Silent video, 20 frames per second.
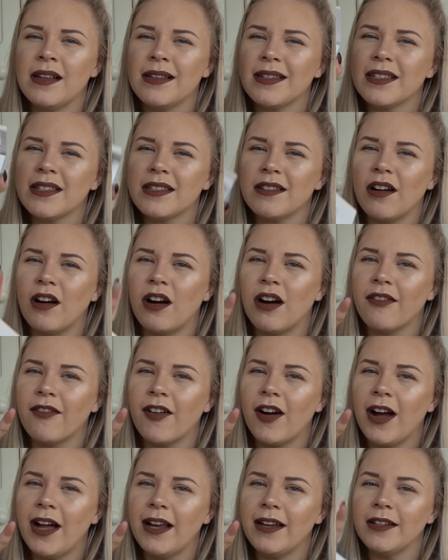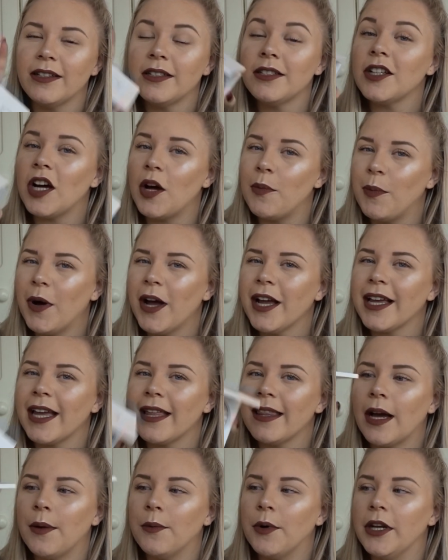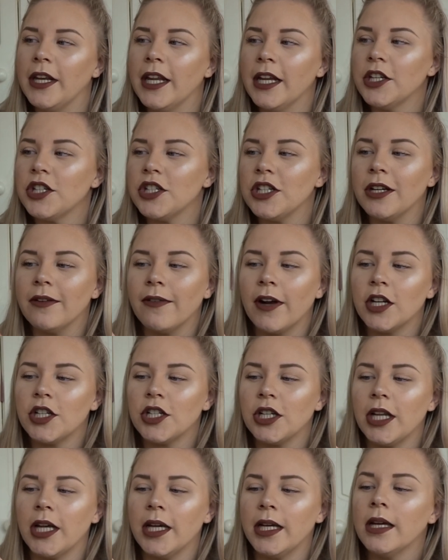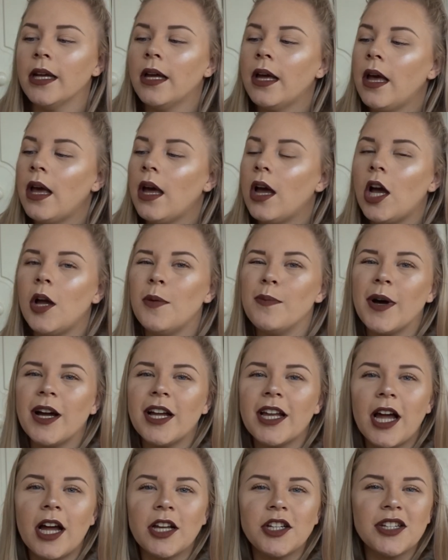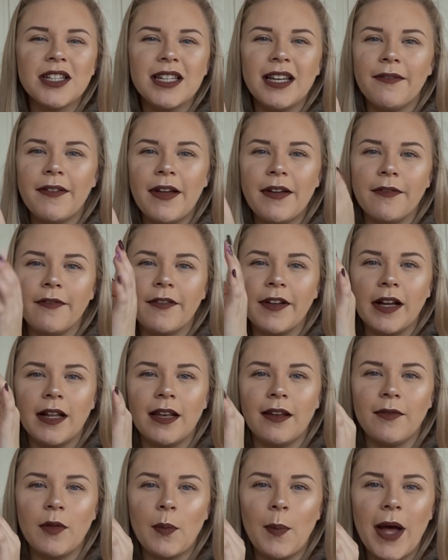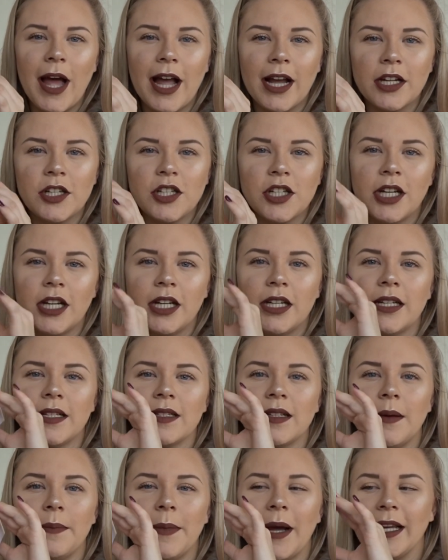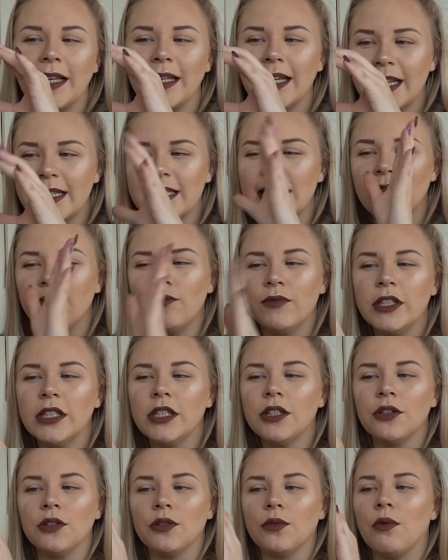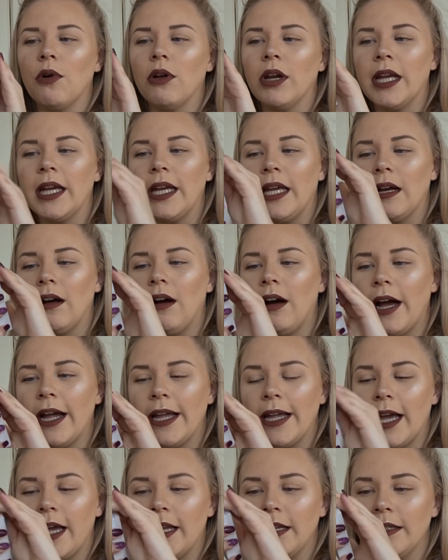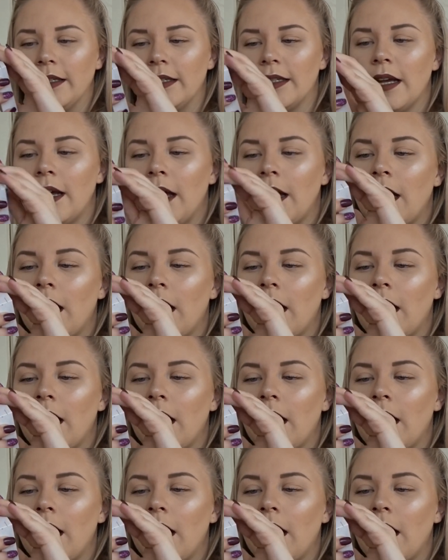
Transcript: Star Island. I might get that one next year actually. But I just love everything. I love the packaging. It's like magnetic, really good quality, high end.